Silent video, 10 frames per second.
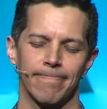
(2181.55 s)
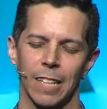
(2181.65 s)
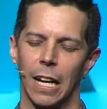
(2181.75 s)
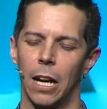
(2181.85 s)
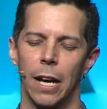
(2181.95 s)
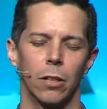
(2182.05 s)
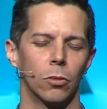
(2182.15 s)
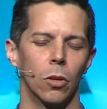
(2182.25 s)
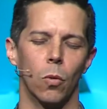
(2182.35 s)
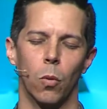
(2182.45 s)
God, I don't
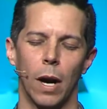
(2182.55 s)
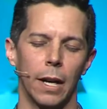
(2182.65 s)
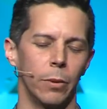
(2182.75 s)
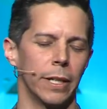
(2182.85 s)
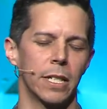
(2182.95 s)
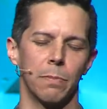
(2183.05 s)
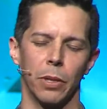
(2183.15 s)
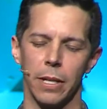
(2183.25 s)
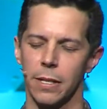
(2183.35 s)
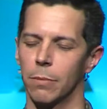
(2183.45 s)
know why we
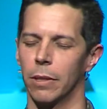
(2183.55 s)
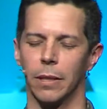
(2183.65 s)
experience some of the